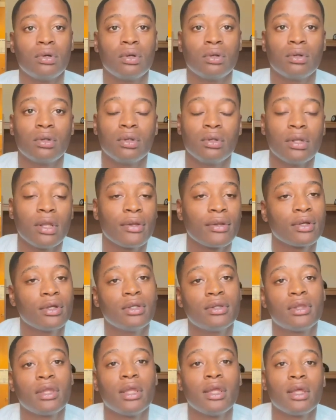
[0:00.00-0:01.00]
another
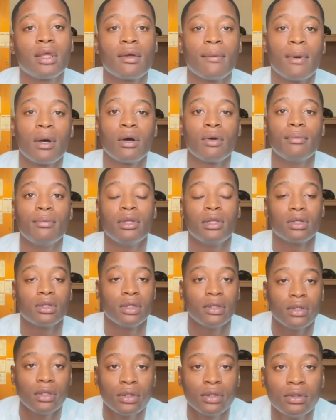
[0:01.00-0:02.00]
good thing about being a
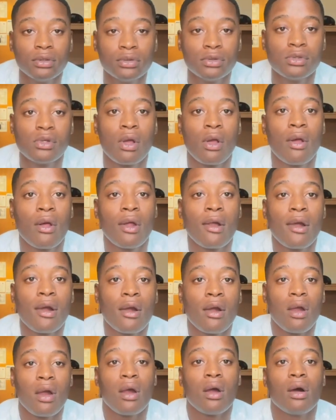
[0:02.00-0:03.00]
leader,
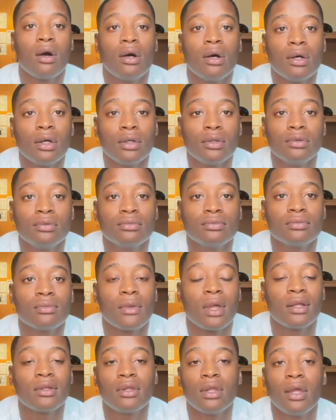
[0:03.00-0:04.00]

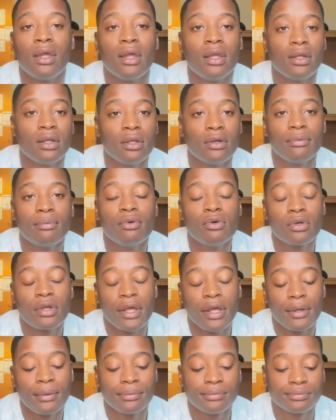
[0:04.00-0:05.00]
at the end of boot
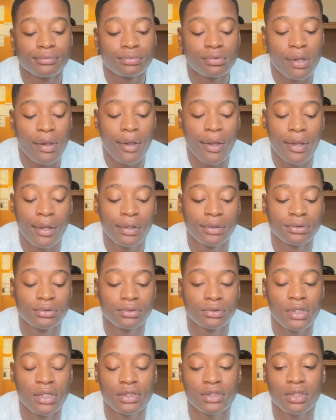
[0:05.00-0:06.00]
camp,
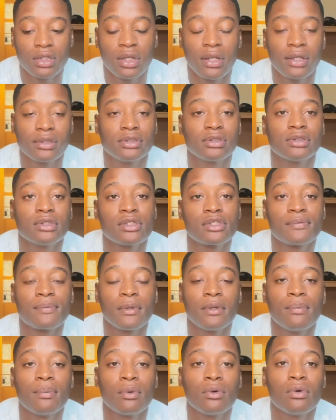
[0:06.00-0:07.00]
they select 6
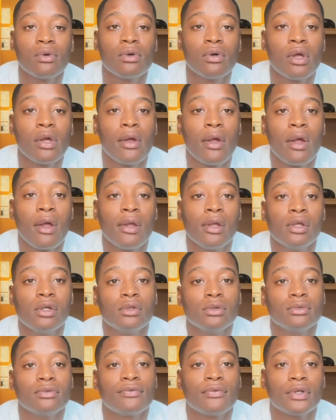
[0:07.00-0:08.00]
people
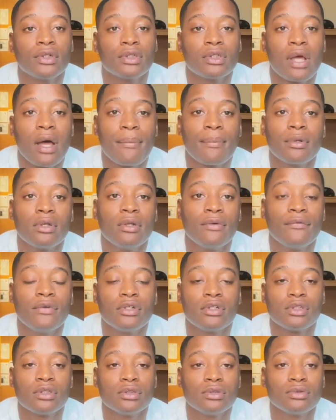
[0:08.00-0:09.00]
for top of
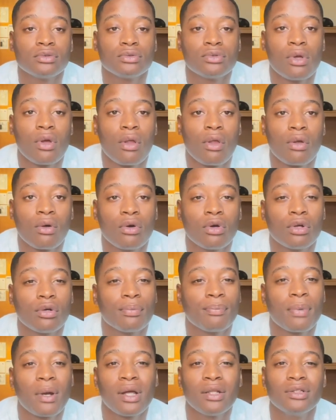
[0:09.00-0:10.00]
division, or
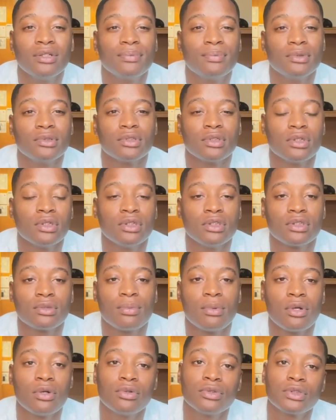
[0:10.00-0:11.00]
probably a percentage, but
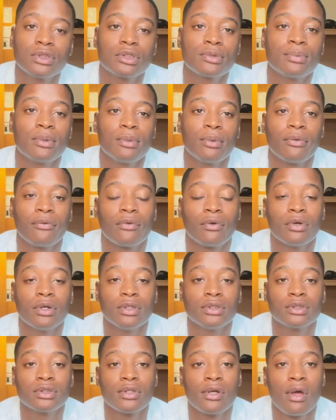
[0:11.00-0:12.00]
it was 6 people for
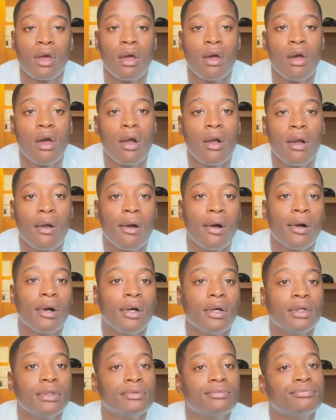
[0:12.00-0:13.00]
us,
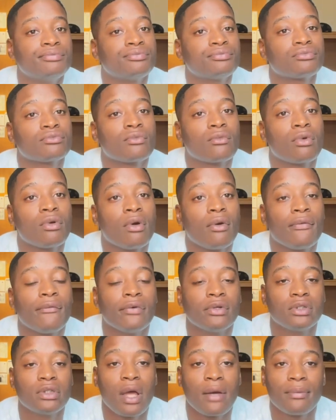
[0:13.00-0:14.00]
for
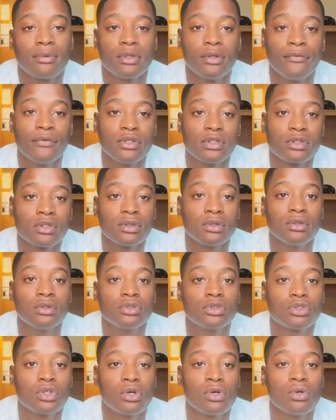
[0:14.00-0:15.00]
top of division.
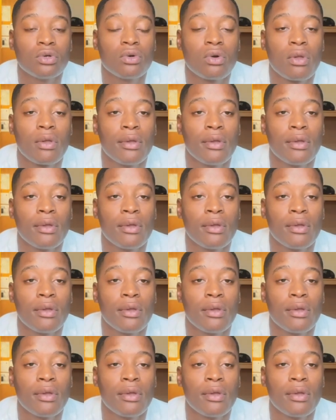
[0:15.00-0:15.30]
So